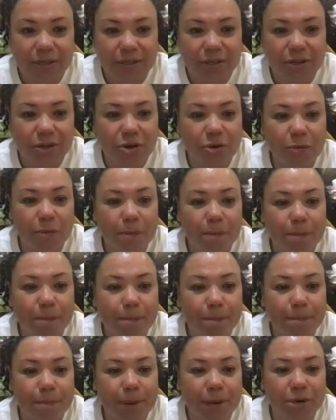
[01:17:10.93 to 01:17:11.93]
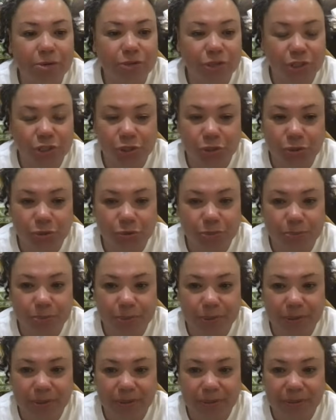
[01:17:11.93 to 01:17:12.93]
No, belt hoop.
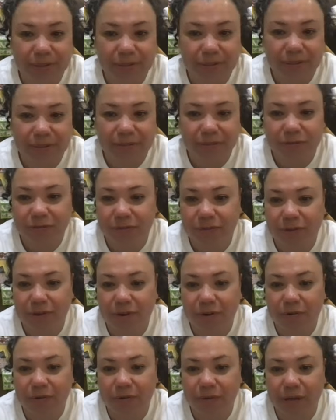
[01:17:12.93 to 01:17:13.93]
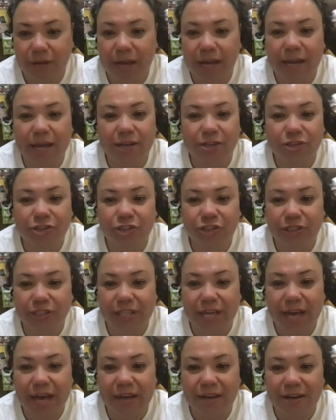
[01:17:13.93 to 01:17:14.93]
Oh, I gotta look
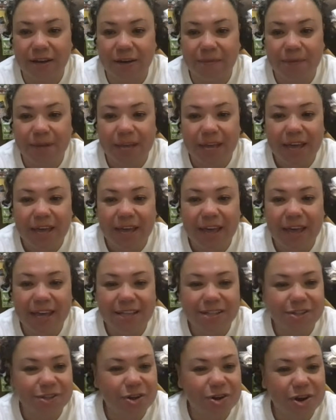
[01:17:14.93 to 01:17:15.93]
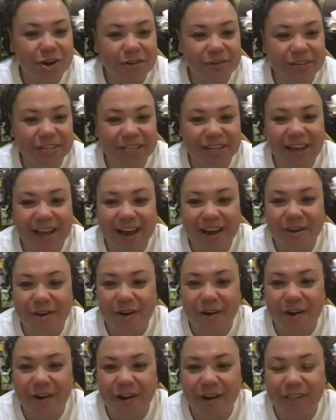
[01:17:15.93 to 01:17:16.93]
that up. Hey, Lori, how
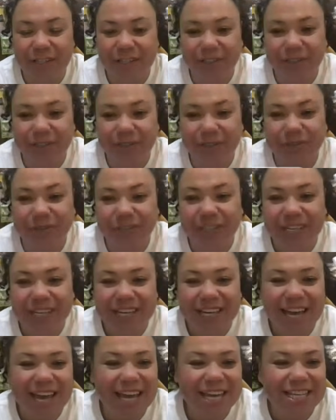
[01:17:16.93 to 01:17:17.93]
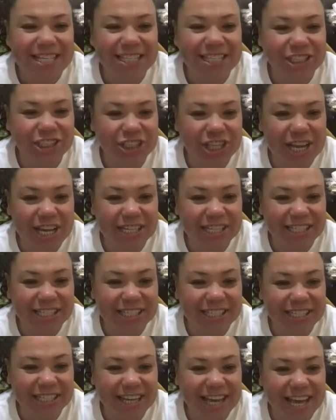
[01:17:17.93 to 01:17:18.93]
are you? Hey,
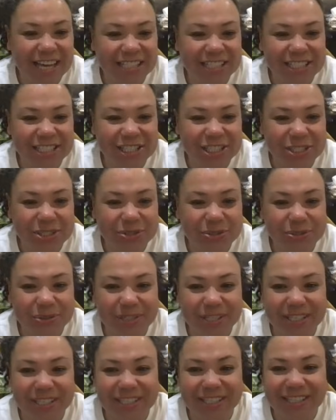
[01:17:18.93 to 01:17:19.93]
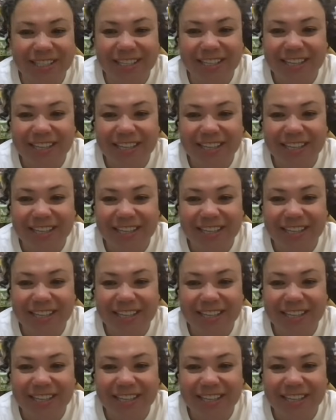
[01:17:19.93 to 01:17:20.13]
Jenny, how you doing?